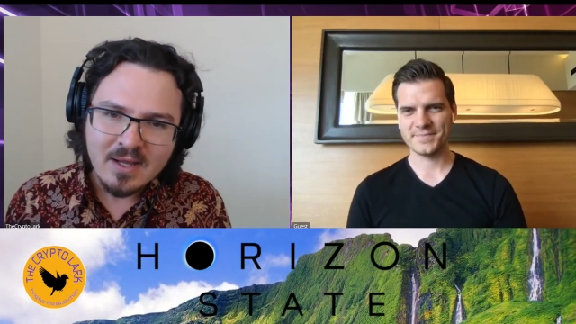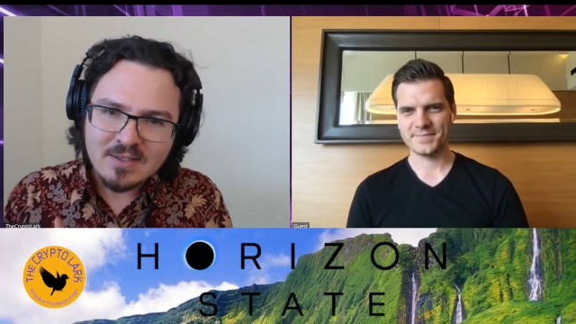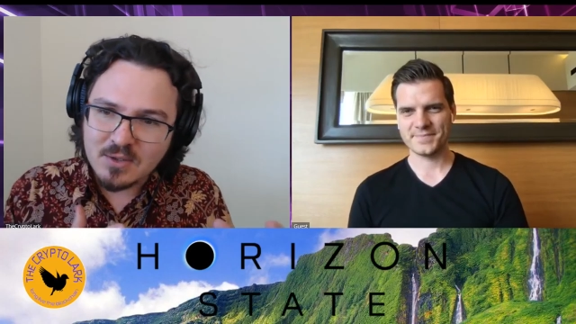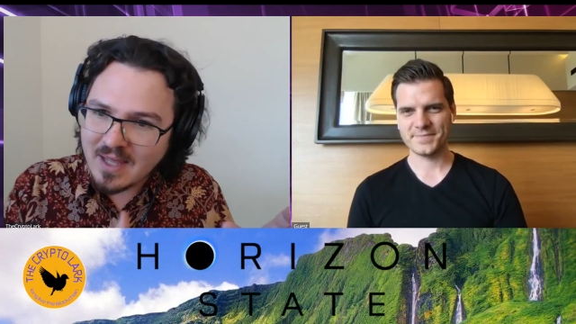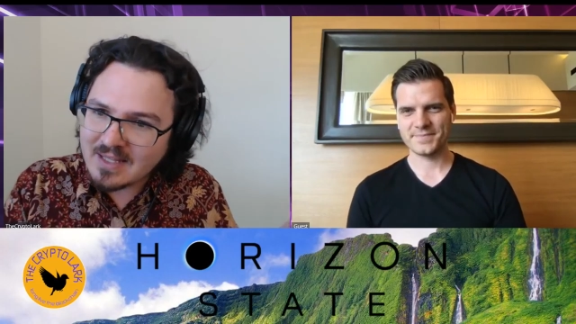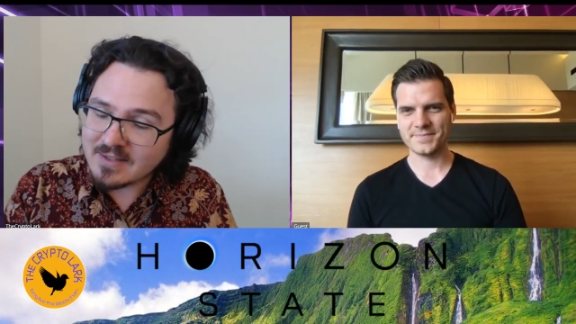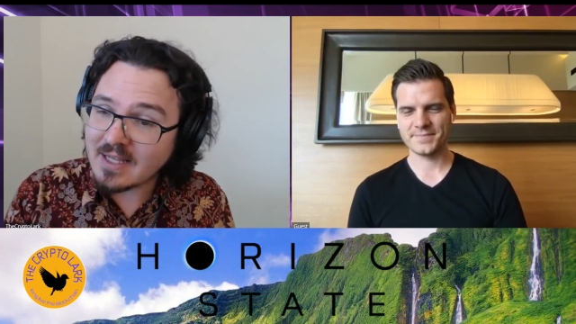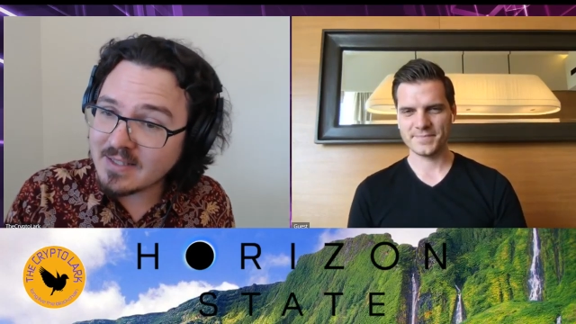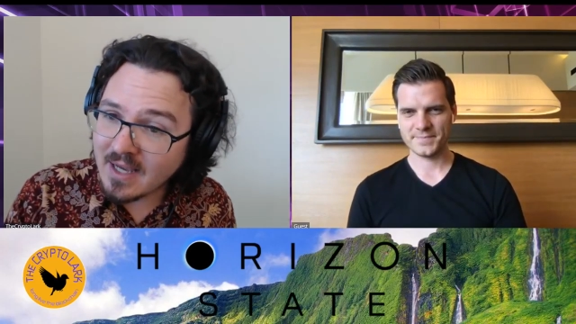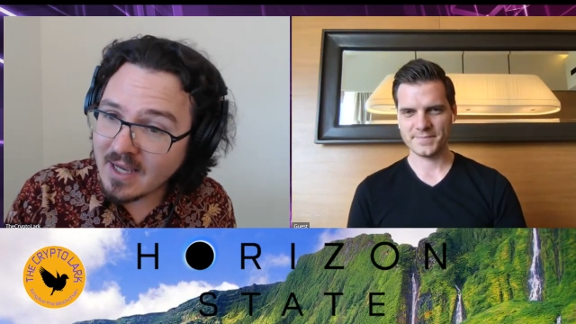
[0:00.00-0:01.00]
Speaker 1: So that that's
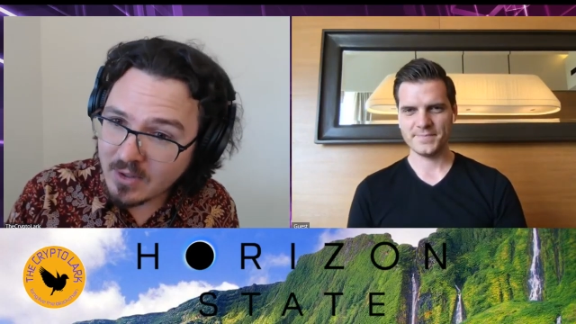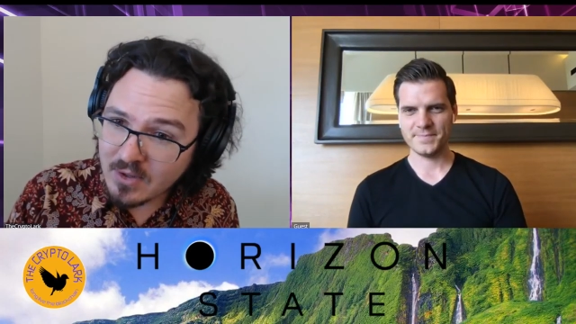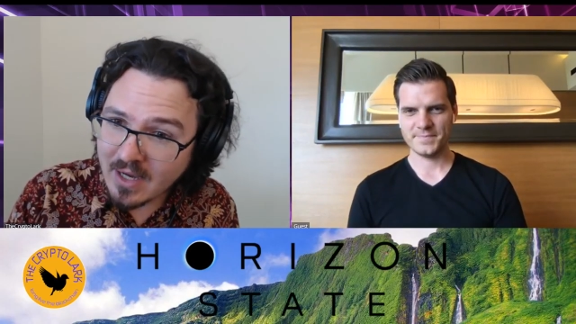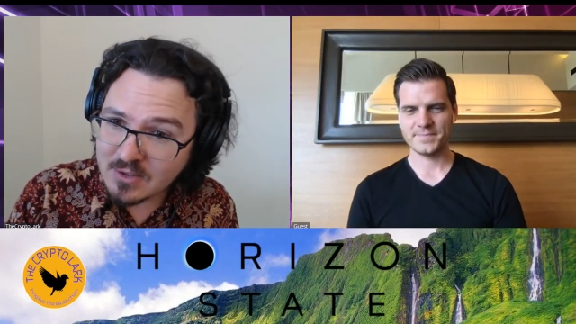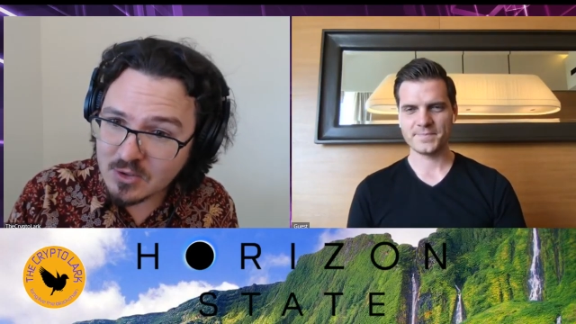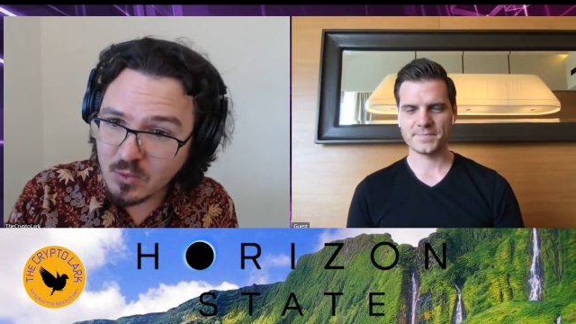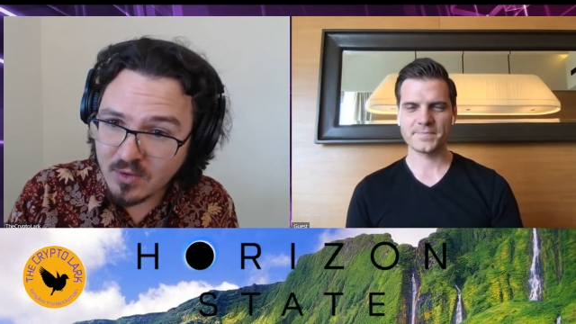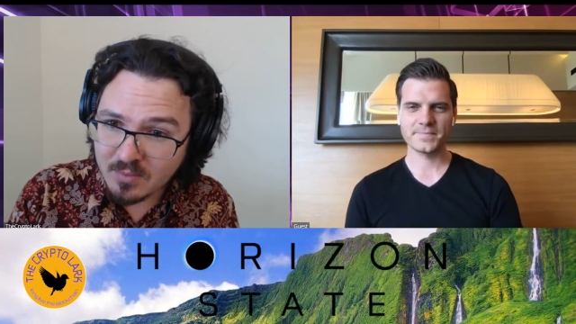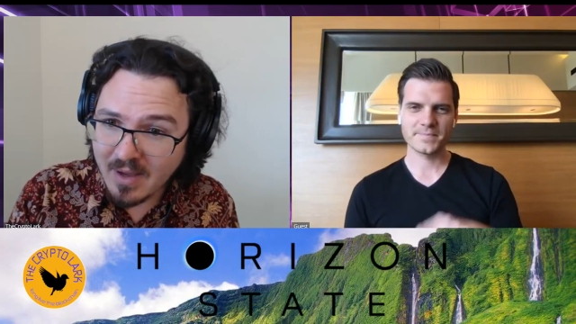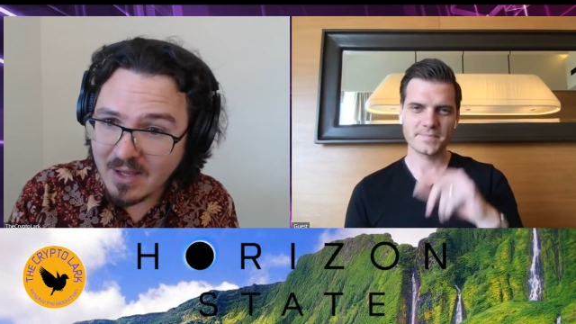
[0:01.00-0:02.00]
kind of what you guys are doing with
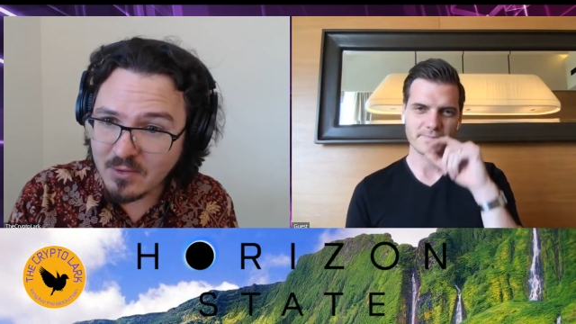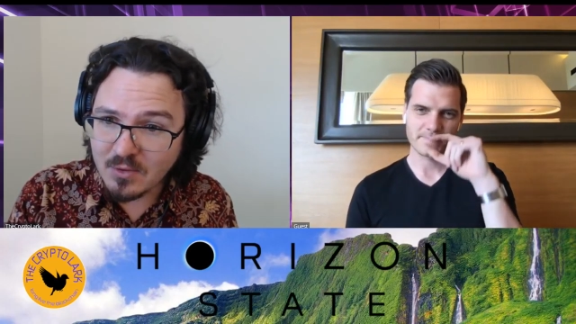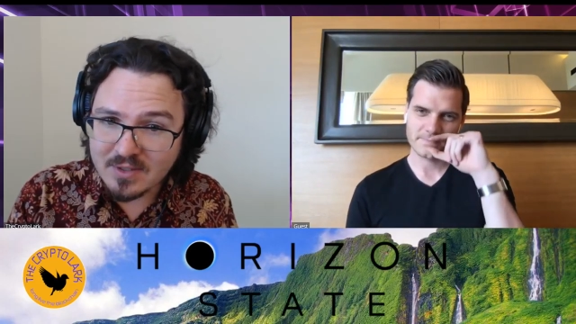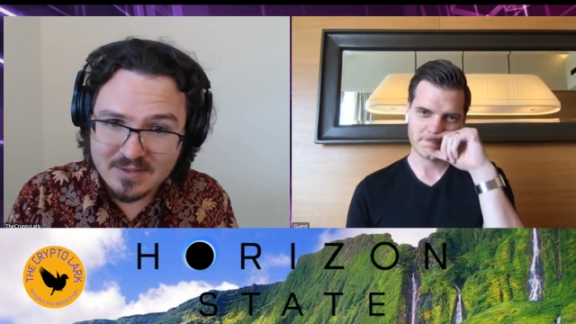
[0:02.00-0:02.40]
MyVote is,